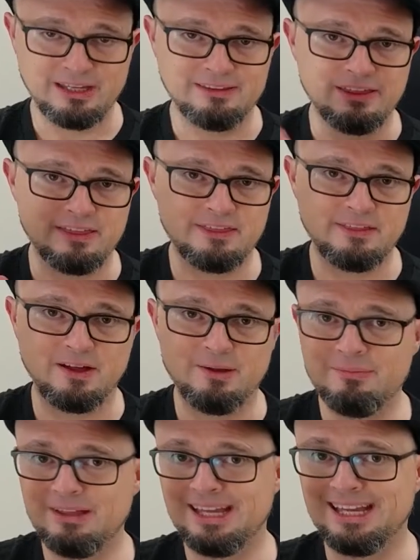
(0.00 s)
the
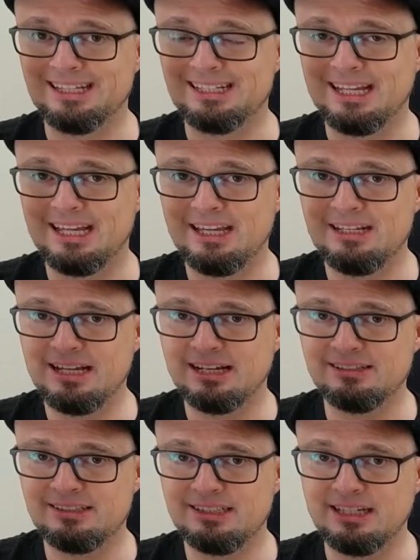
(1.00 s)
thumb and
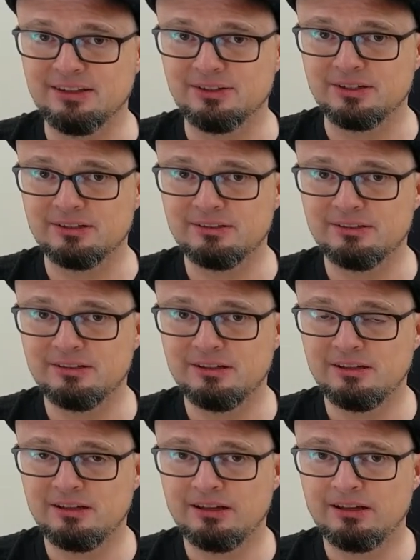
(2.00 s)
index together,
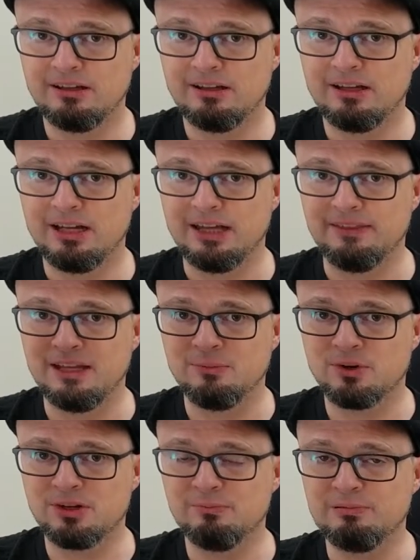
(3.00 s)
and then
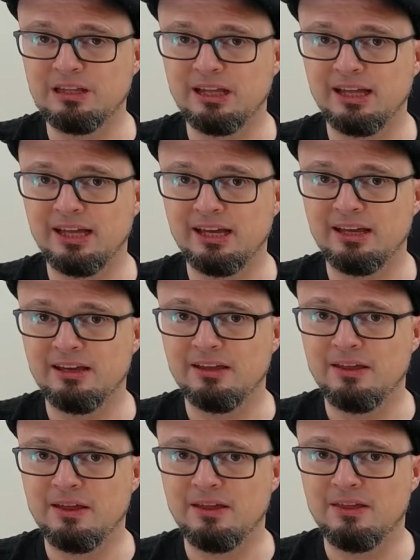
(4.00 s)
we're going to play
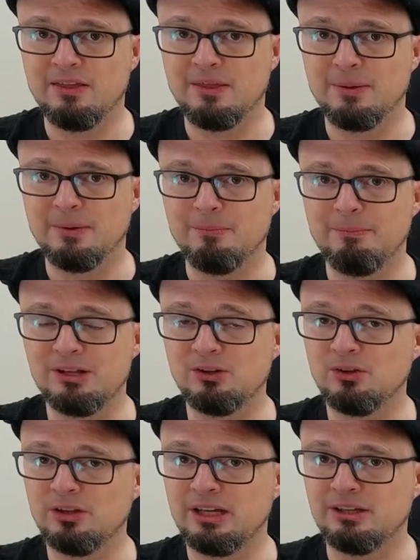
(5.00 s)
the
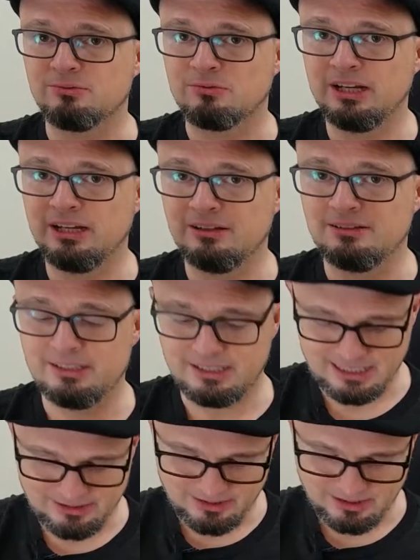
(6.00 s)
middle and ring
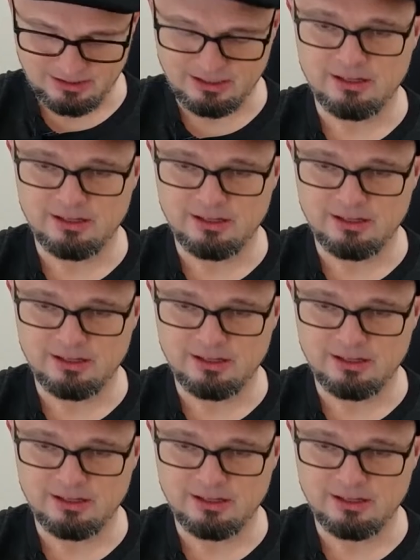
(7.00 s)
together.